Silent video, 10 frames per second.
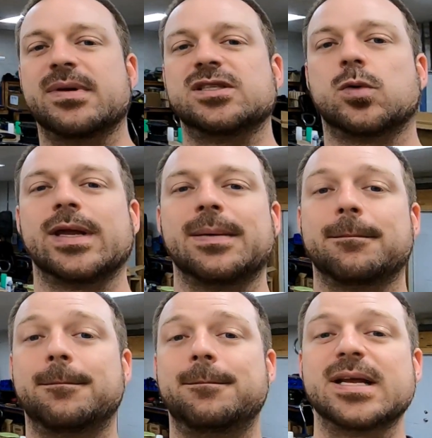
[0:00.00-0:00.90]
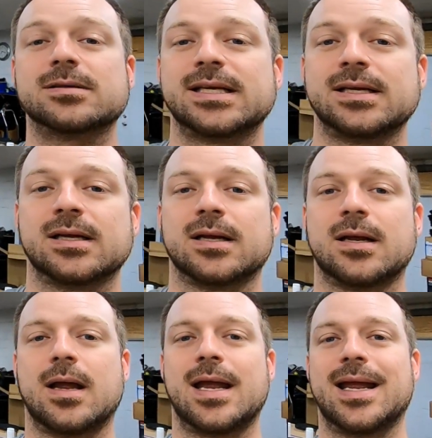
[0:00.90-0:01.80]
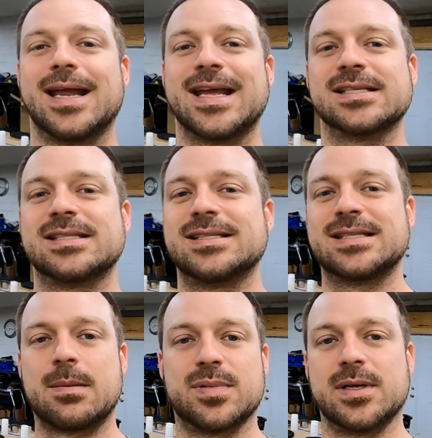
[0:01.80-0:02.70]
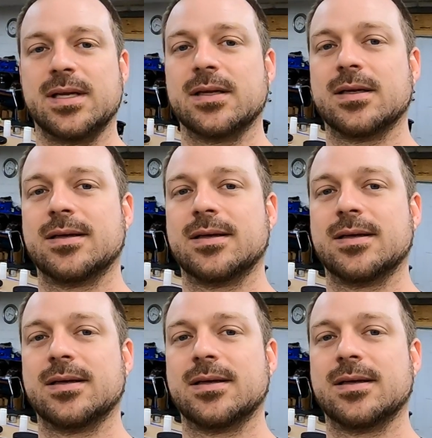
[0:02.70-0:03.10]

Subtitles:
between building and assembling?